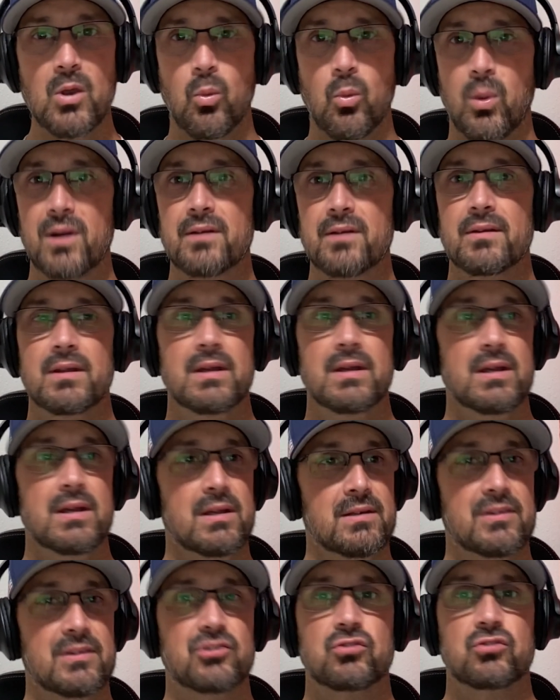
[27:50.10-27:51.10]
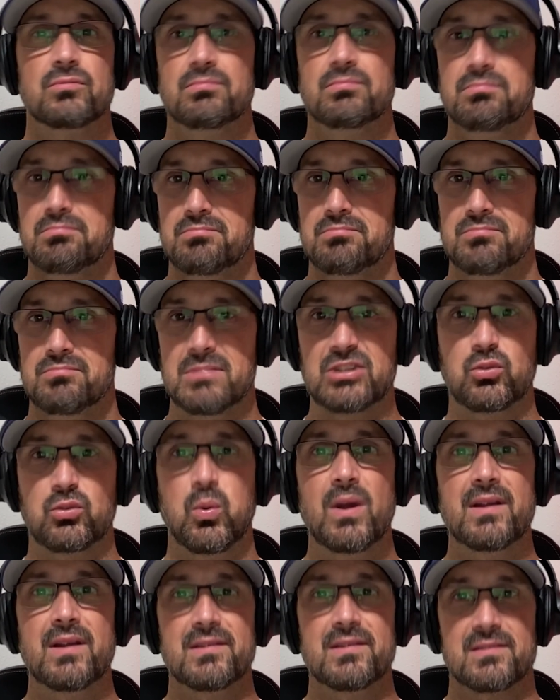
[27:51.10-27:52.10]
And where do the
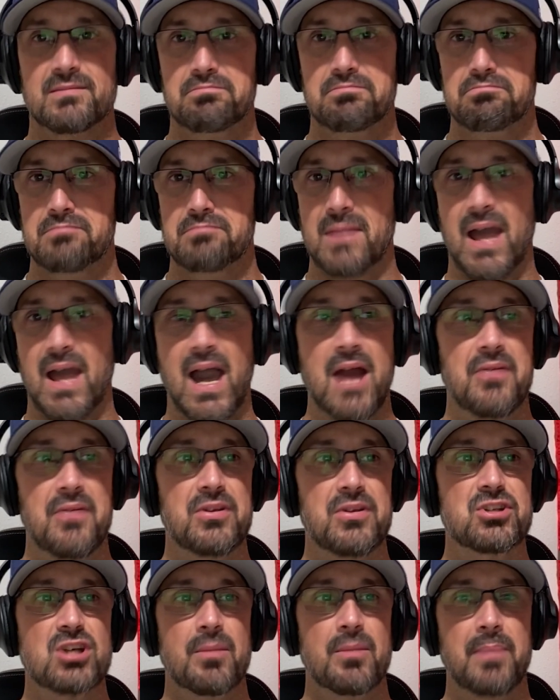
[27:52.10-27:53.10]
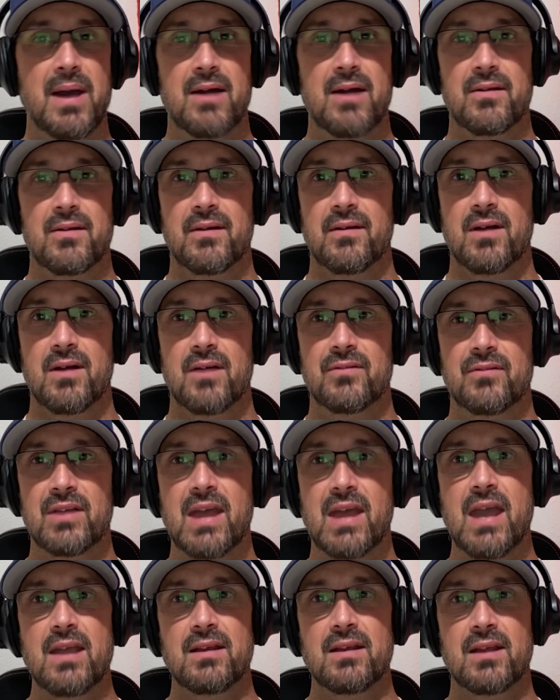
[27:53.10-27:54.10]
Twins, how do they jump out of the
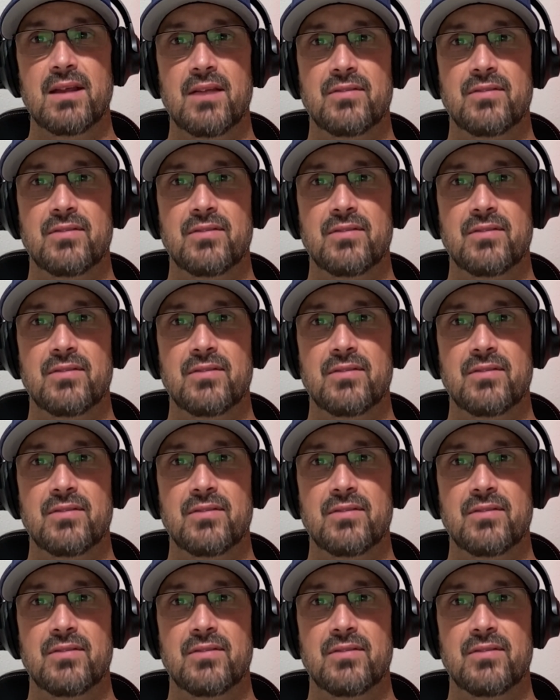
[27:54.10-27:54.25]
gate?